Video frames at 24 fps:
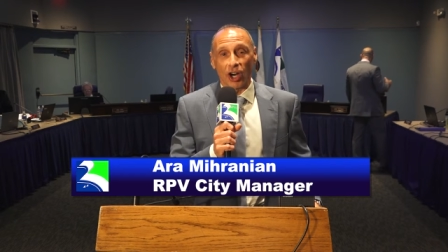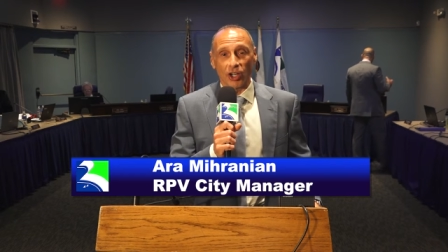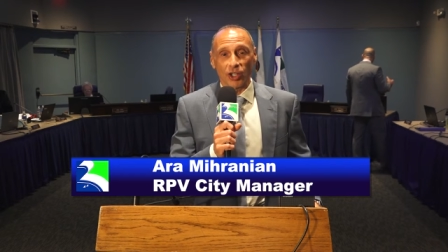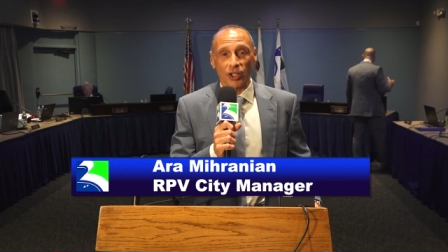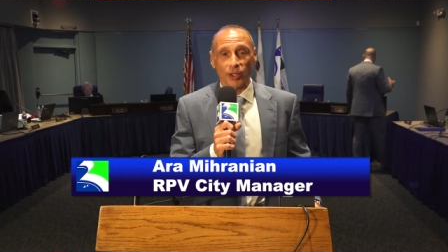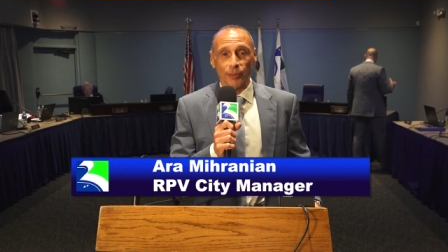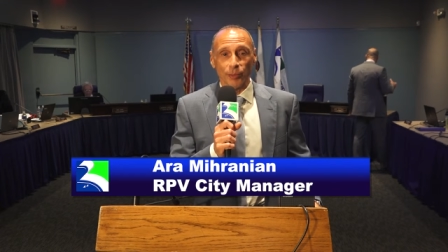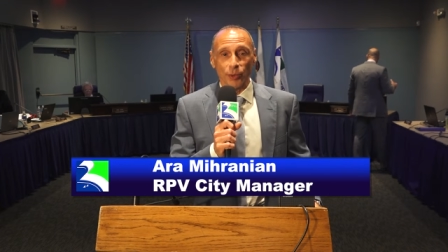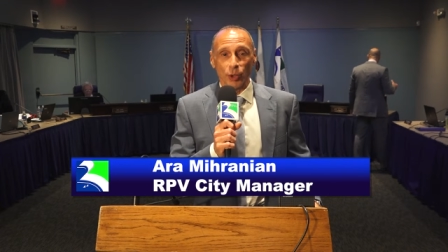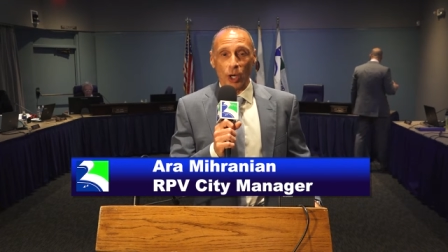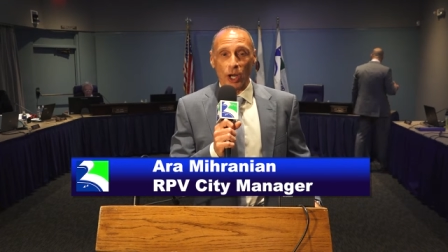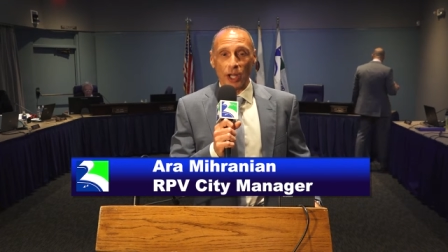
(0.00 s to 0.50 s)

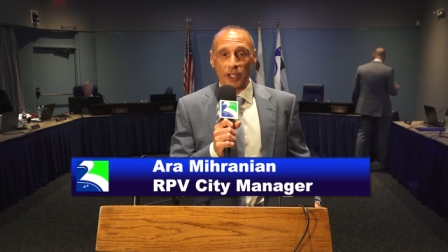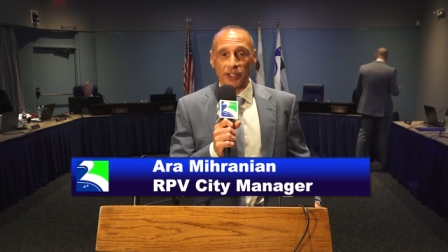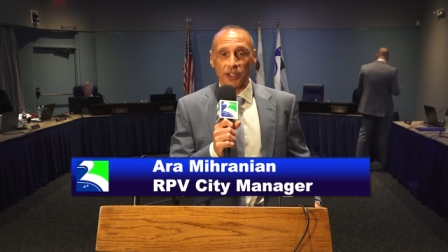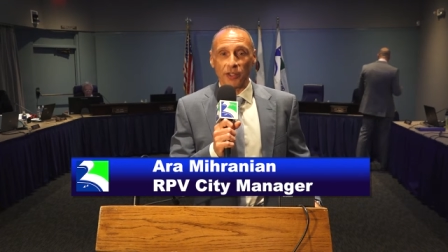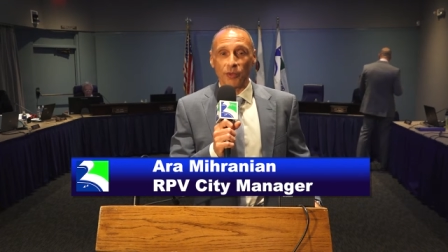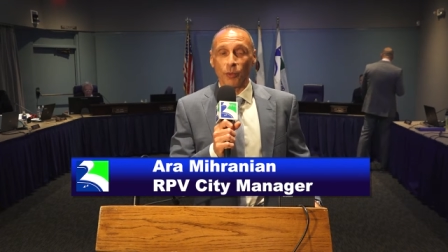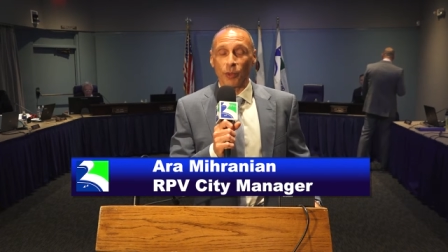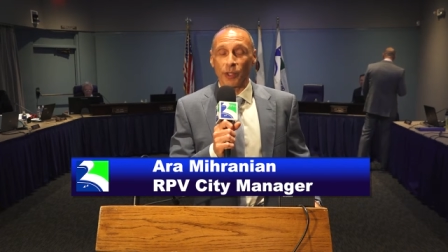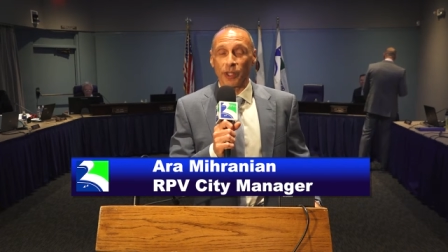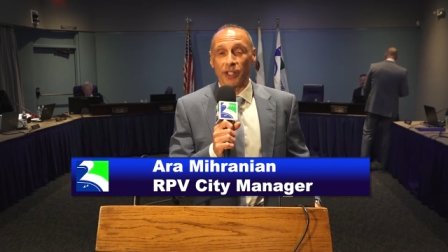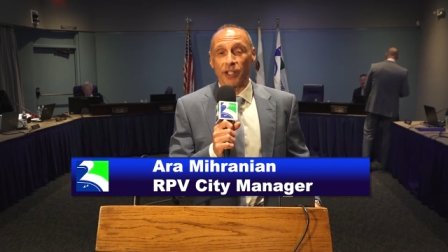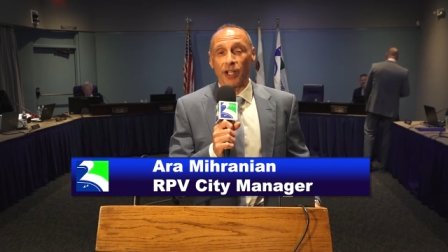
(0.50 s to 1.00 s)
Ara
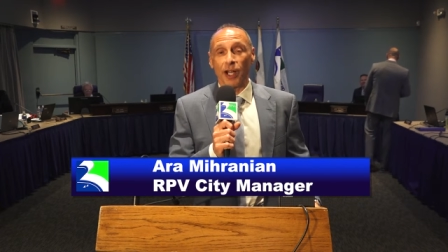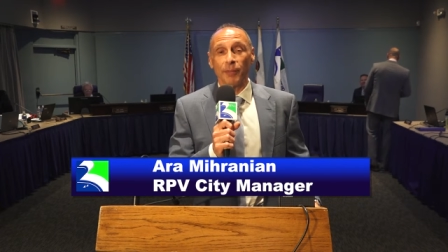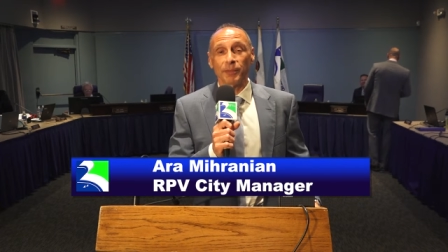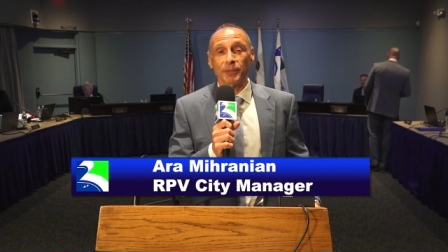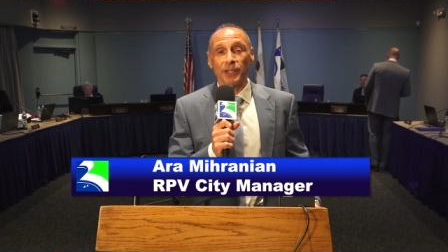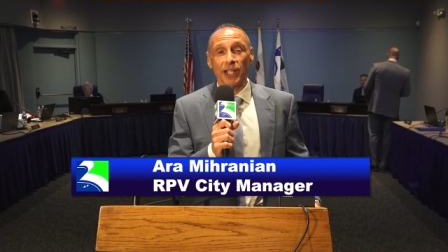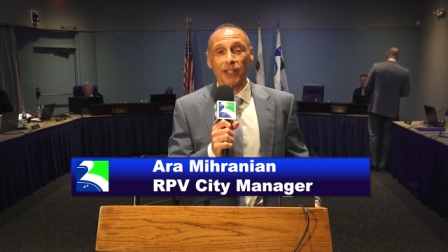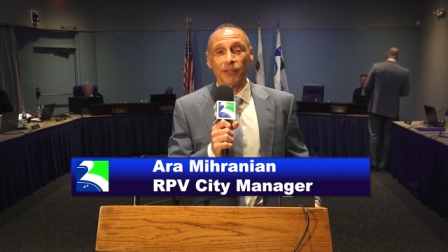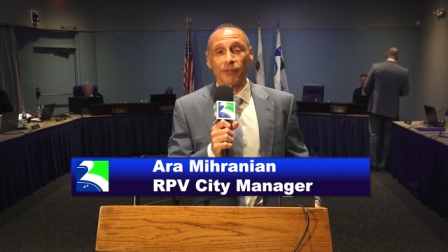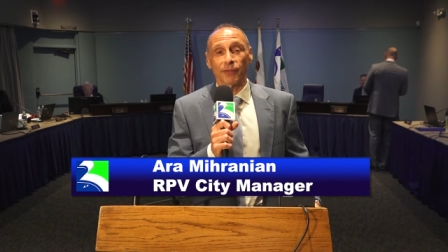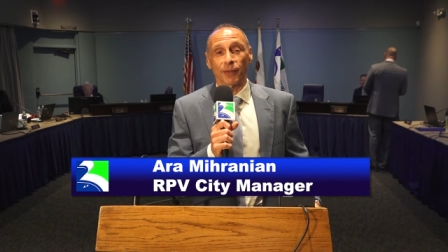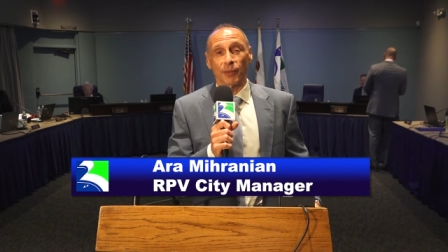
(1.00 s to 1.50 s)
Mihranian with an
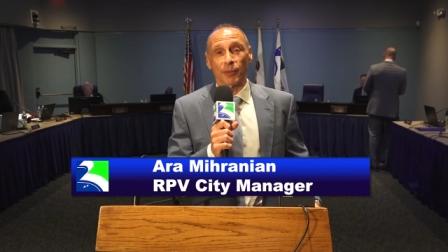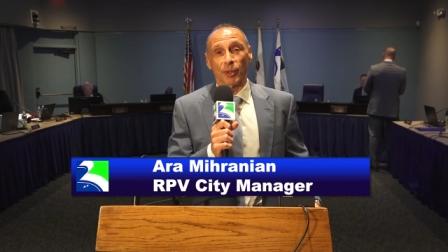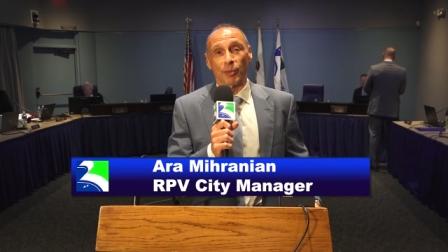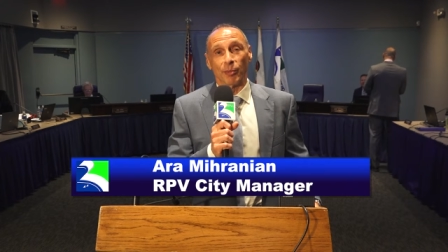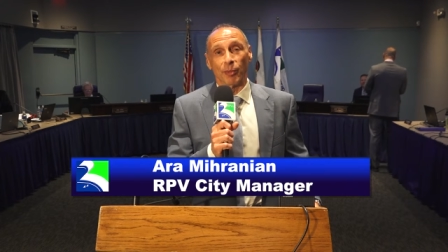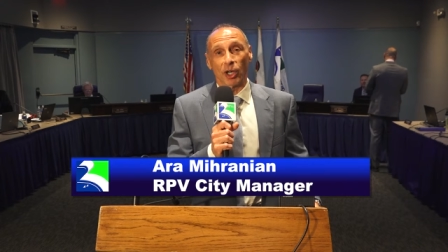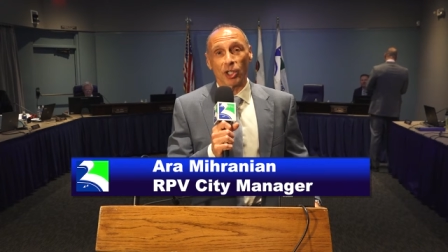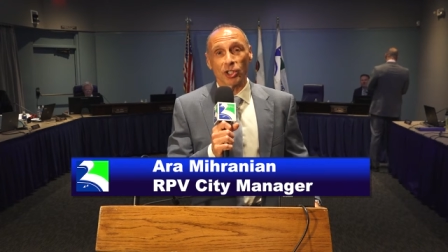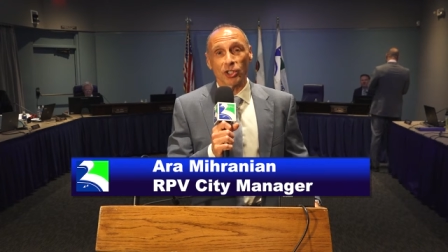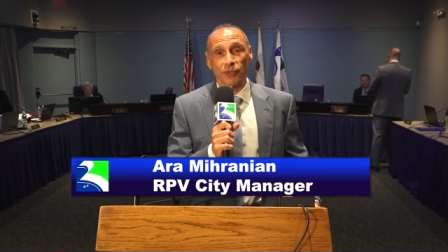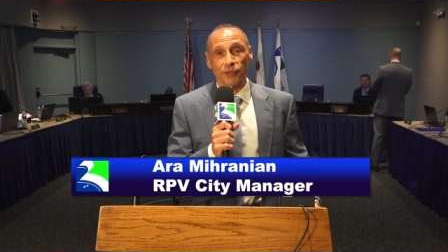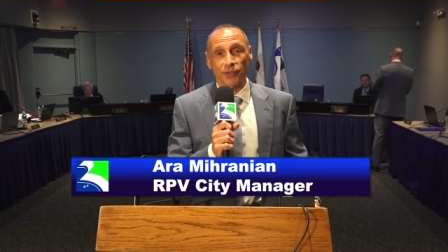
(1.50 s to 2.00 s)
update from the
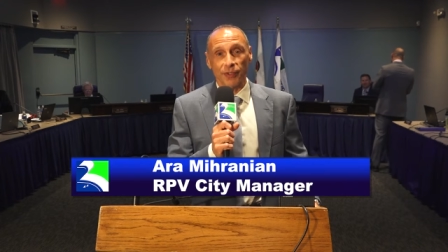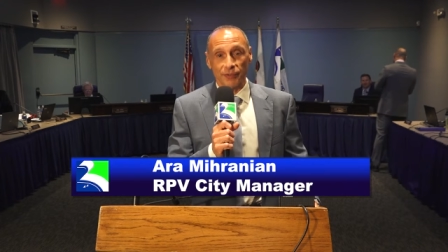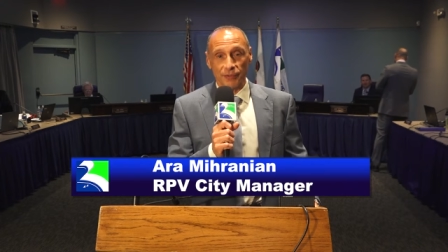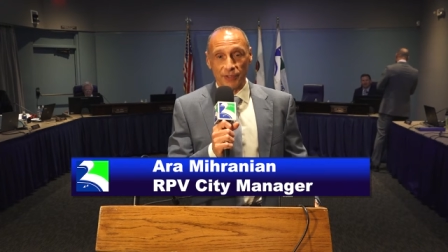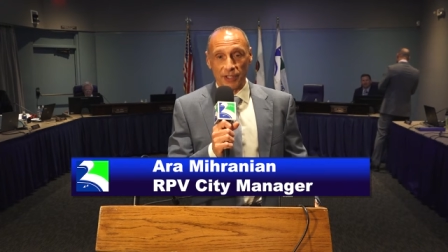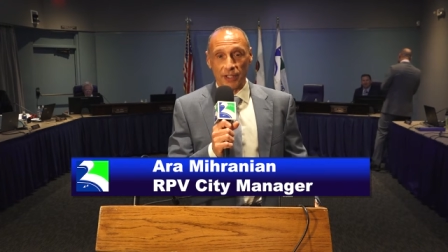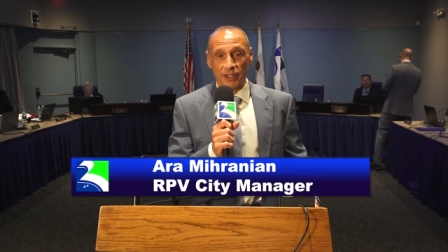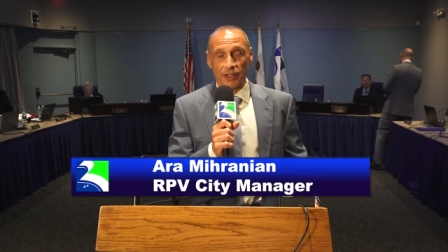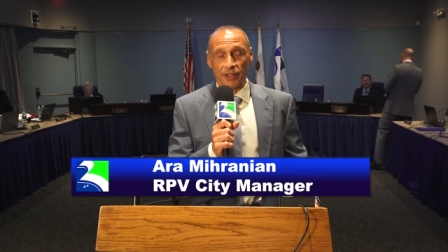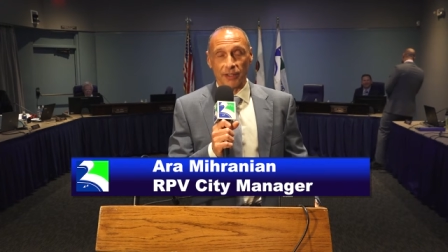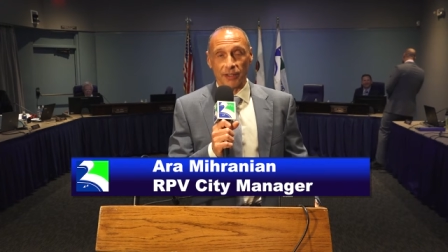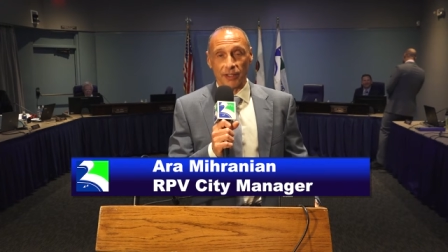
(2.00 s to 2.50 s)
March
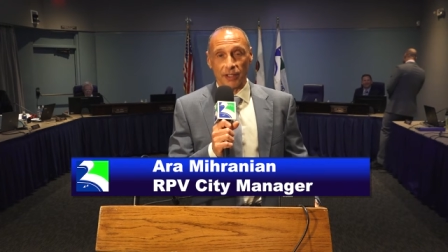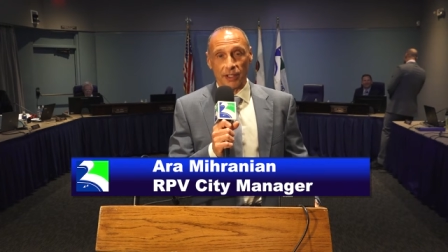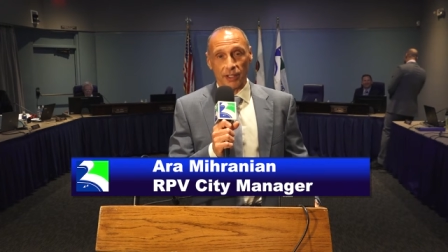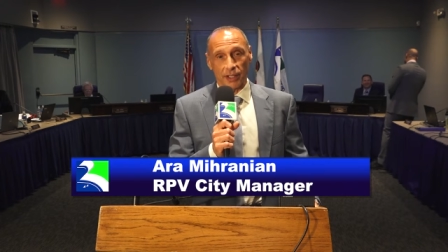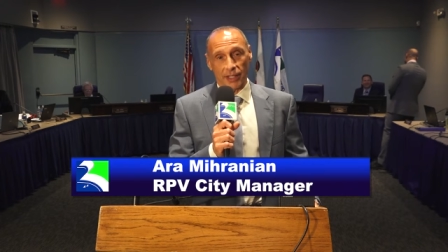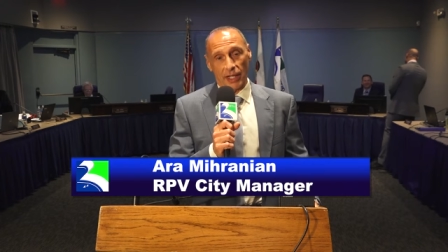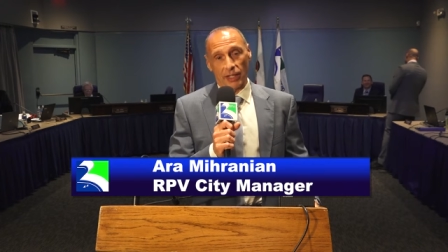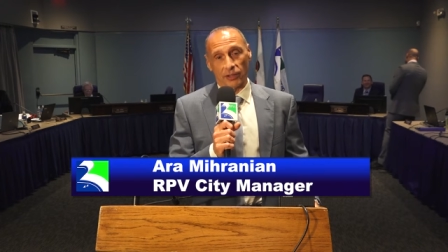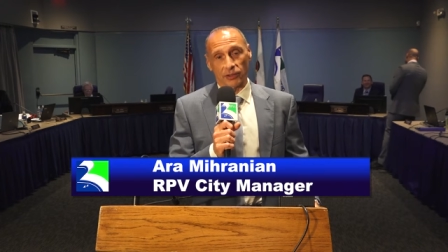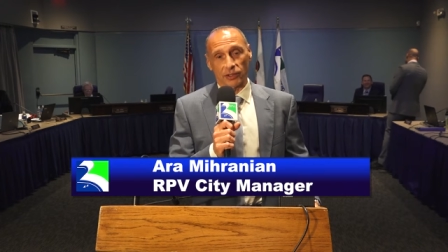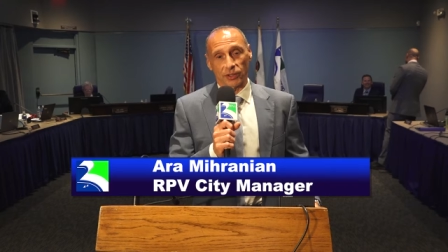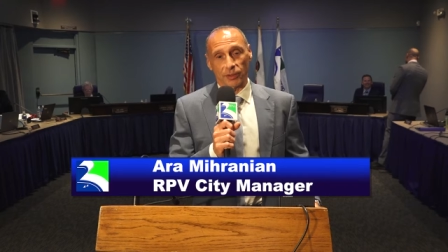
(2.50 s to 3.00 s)
15th City
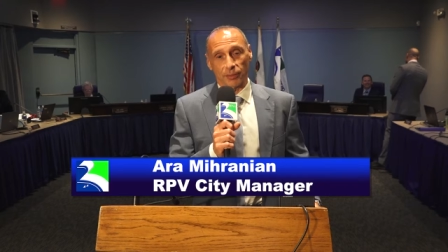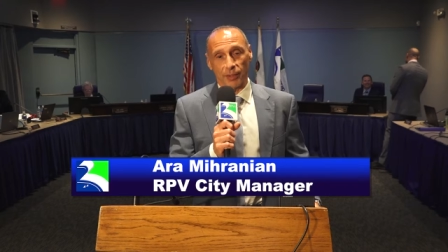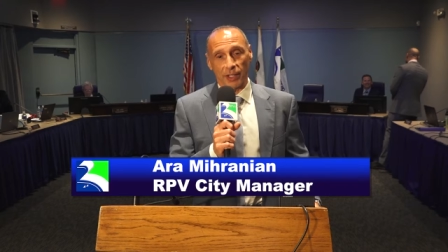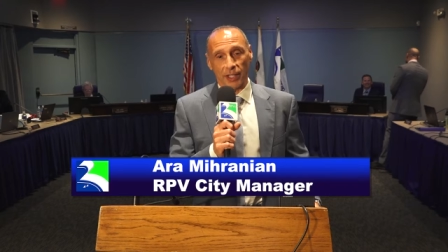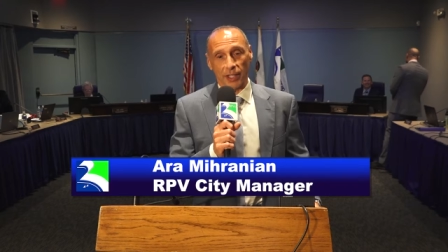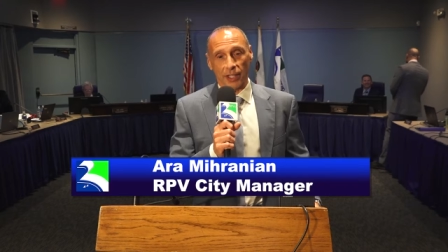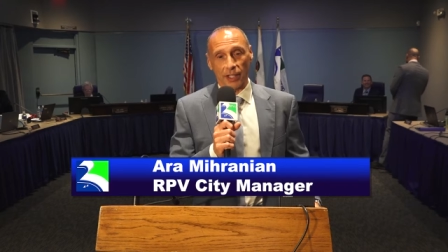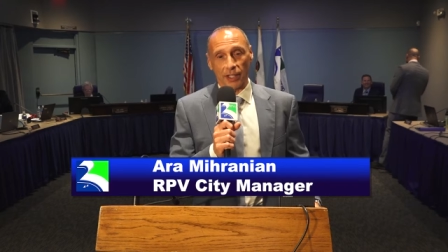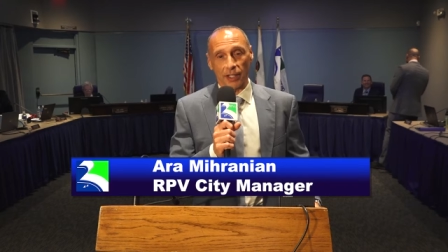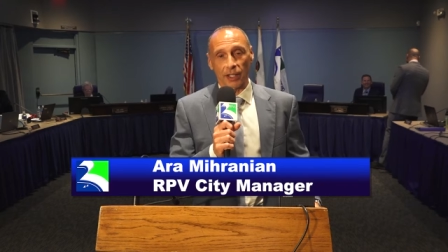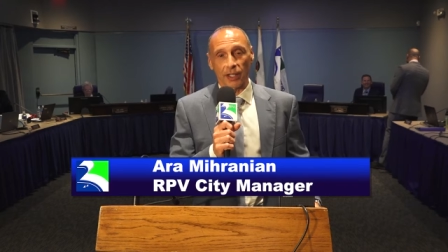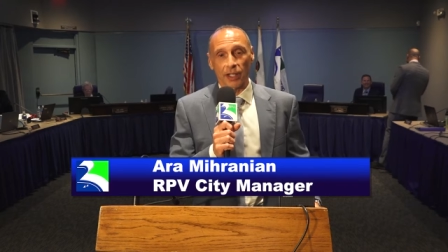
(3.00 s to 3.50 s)
Council
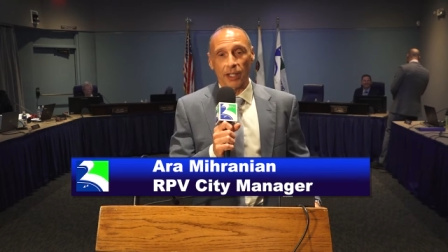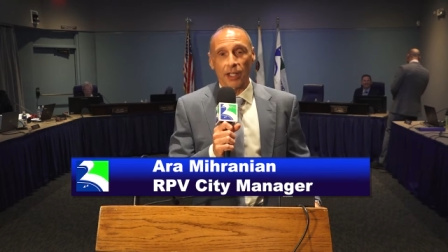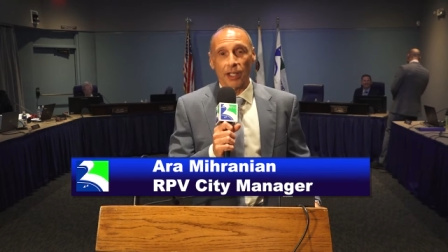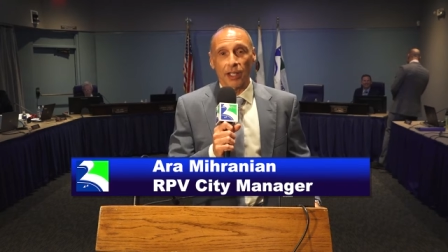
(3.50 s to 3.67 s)
meeting.